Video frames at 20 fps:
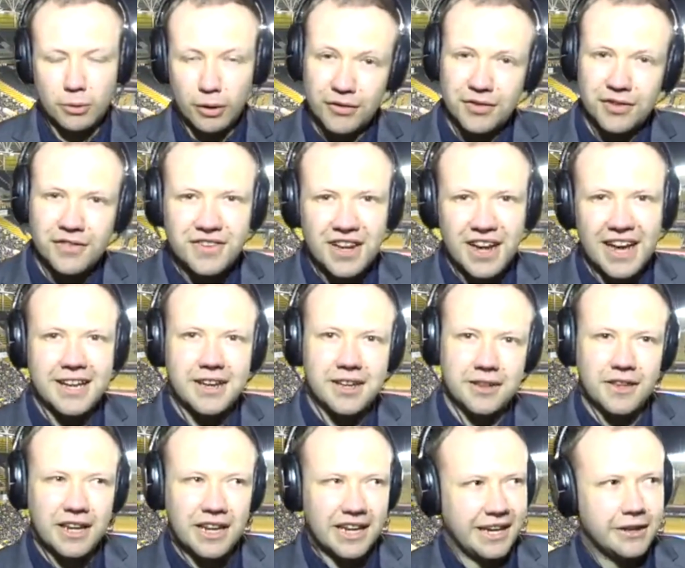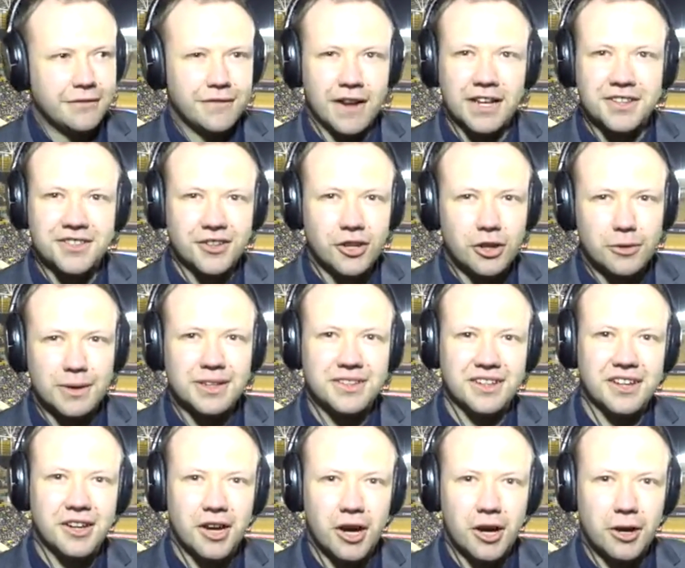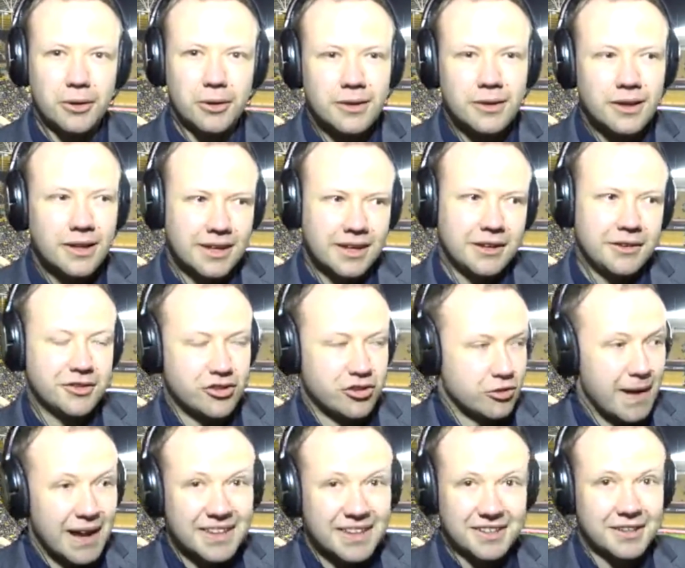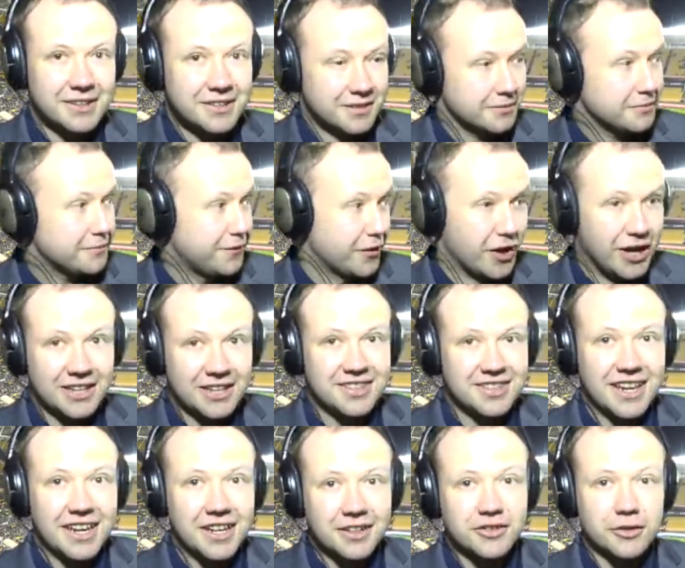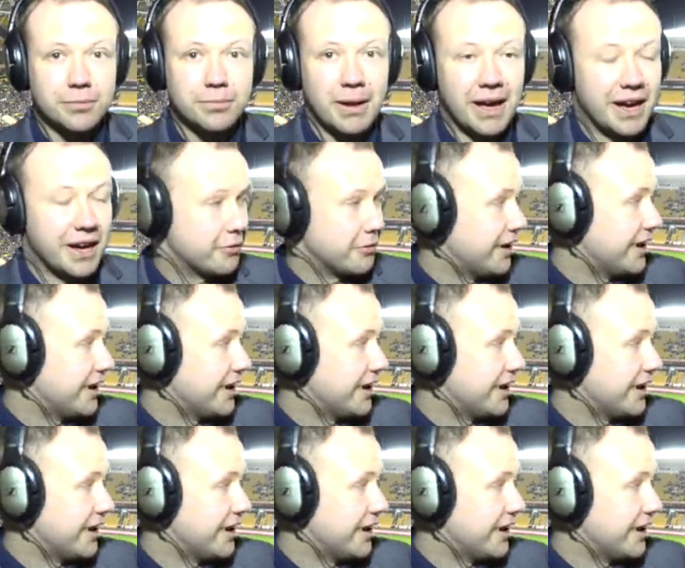Wolves have taken the lead thanks to Nua Dika. It was a dramatic 30 seconds of play,